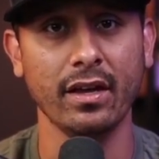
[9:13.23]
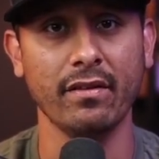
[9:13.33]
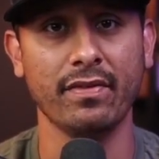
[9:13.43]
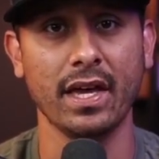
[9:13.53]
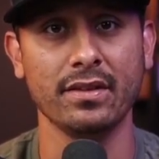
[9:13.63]

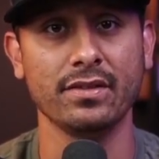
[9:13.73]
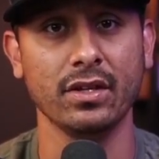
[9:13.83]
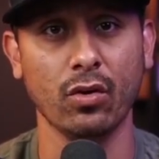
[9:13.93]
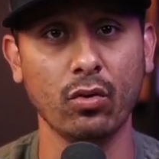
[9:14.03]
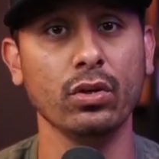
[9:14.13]
If that is
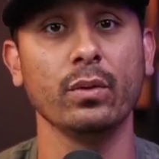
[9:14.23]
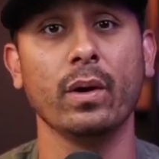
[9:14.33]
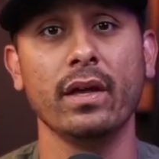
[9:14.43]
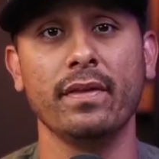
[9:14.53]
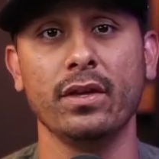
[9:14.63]
the only
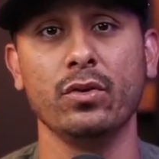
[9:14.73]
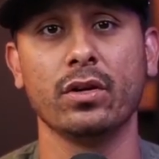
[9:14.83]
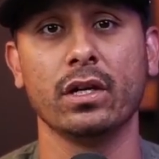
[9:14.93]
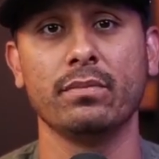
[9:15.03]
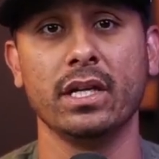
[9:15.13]
way that you
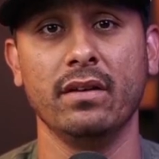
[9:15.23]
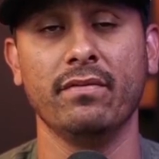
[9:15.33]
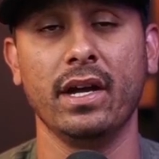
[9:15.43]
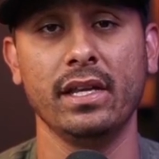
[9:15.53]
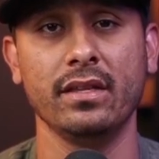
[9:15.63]
can obtain
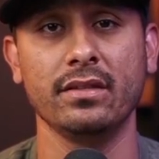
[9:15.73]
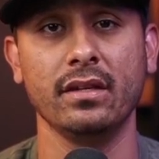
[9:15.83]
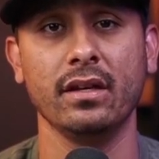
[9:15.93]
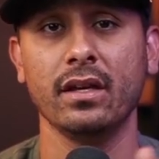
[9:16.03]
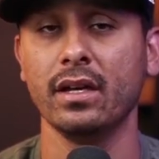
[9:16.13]

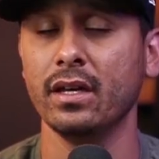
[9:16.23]
financing,